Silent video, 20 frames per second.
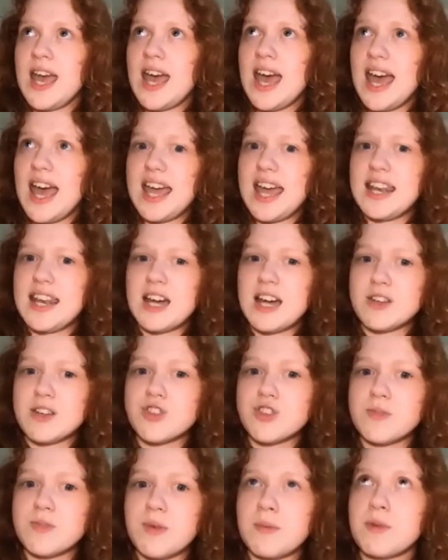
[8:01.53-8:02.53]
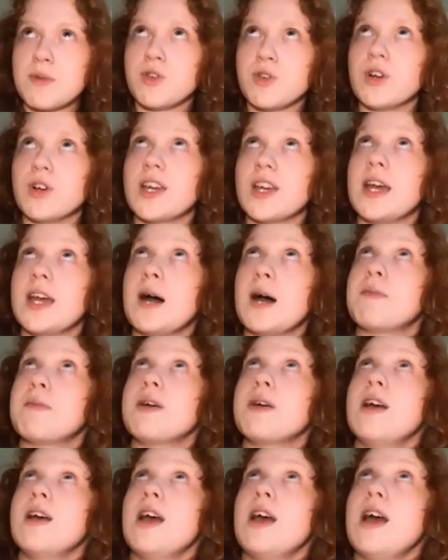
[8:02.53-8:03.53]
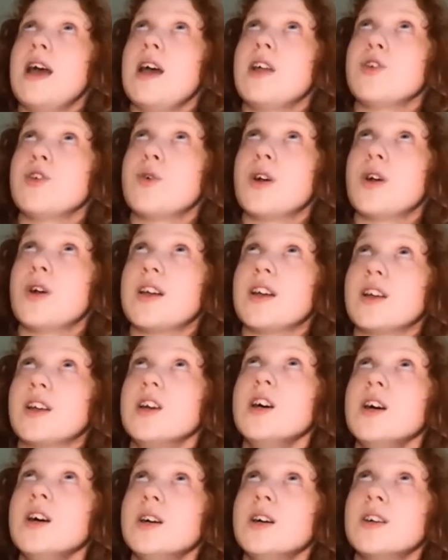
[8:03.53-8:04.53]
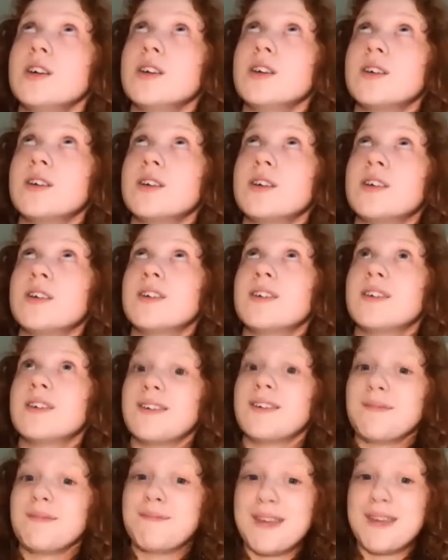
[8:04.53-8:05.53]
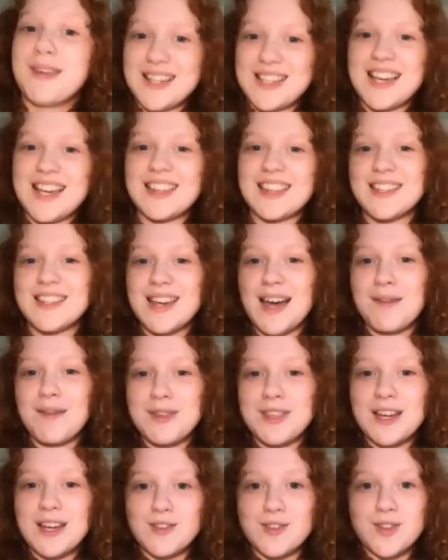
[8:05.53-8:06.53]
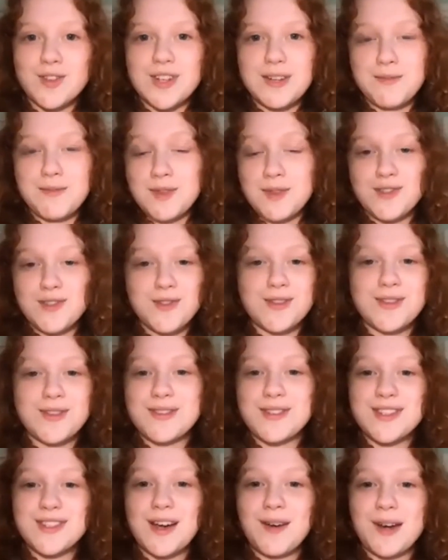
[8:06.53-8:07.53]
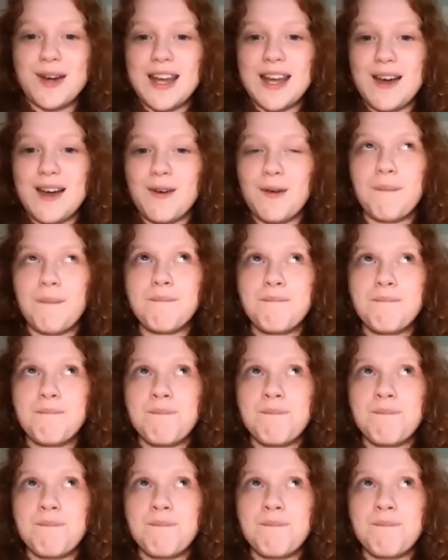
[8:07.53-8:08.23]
And I just remember looking up and going like, because at the top of that tree was a northern saw-whet owl.